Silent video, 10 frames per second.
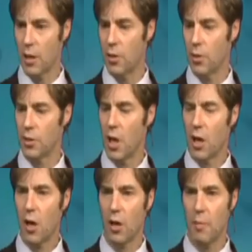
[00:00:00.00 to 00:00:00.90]
molecules
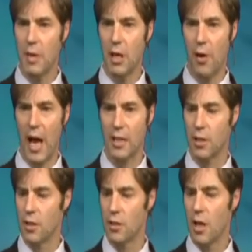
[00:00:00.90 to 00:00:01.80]
called amino
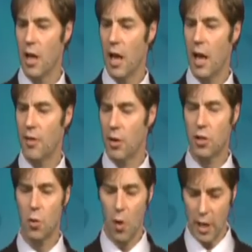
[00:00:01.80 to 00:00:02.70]
acids. And there
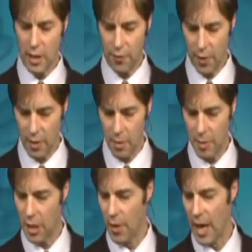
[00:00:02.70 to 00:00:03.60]
are 20 different
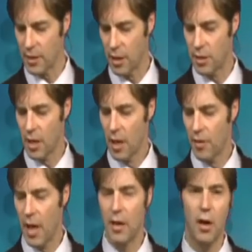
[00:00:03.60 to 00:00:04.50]
amino acids
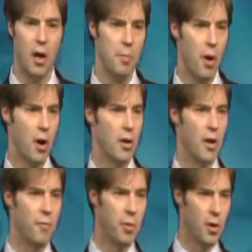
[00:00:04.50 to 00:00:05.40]
that are
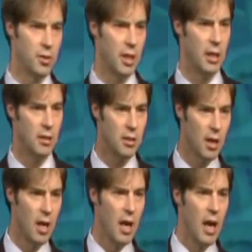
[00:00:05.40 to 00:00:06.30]
part of proteins.